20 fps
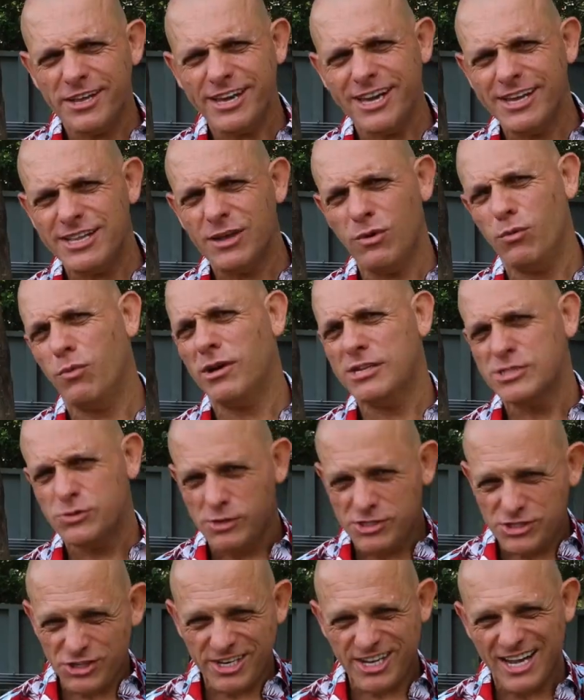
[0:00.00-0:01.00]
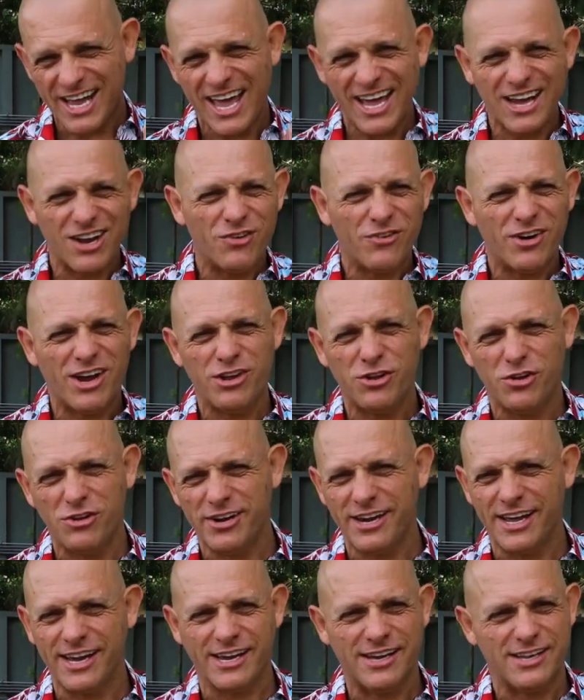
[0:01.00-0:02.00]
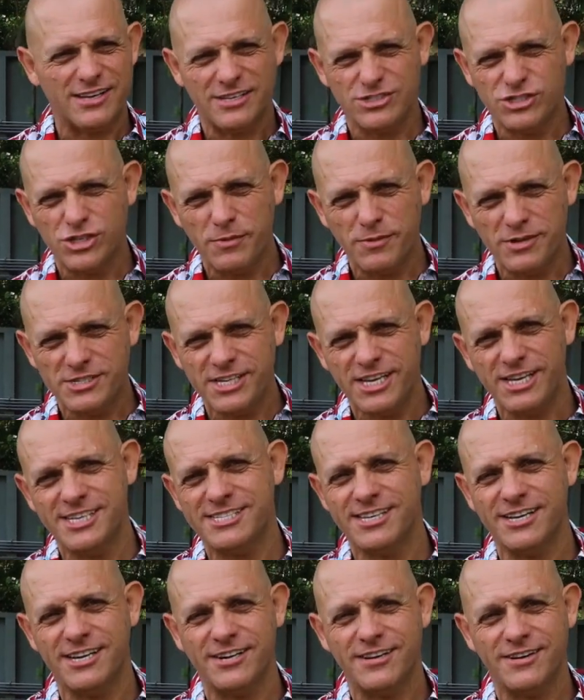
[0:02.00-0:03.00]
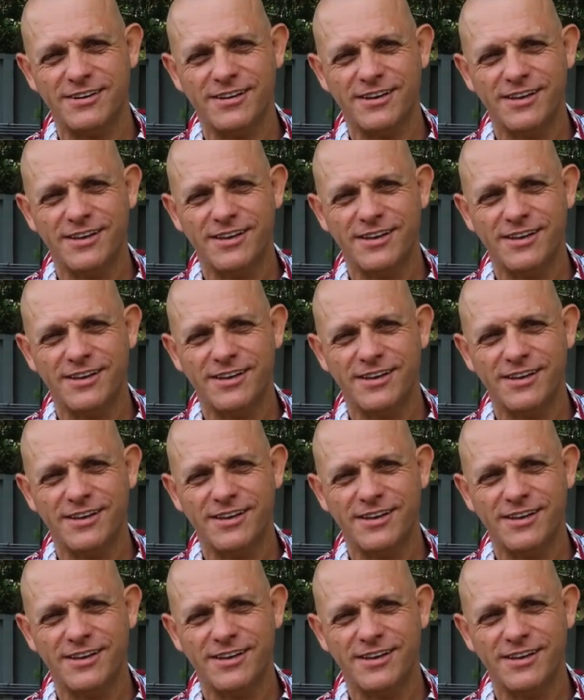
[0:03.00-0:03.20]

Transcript: to get the ones which you can hang around your neck. So much easier.